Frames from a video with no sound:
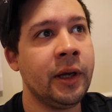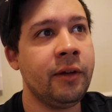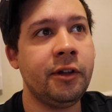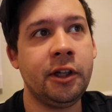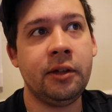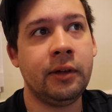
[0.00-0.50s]

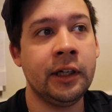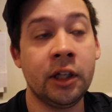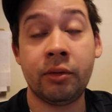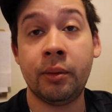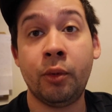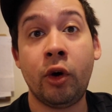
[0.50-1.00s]
maybe, a
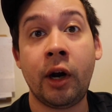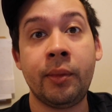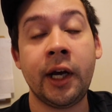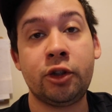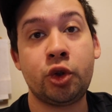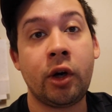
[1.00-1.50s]
little bit more, I'm
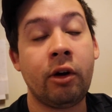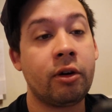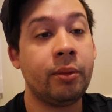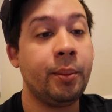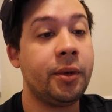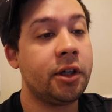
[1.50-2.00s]
not sure, I don't
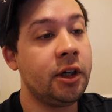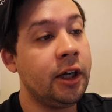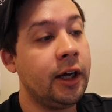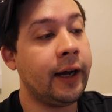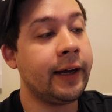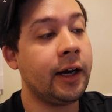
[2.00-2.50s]
remember.
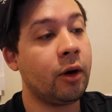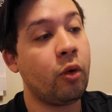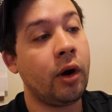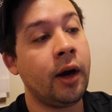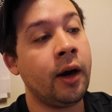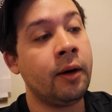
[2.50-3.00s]
I got it
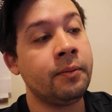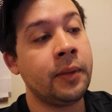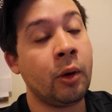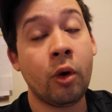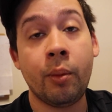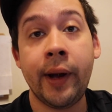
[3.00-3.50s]

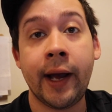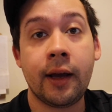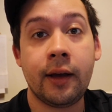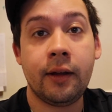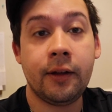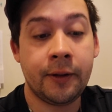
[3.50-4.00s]
a while back.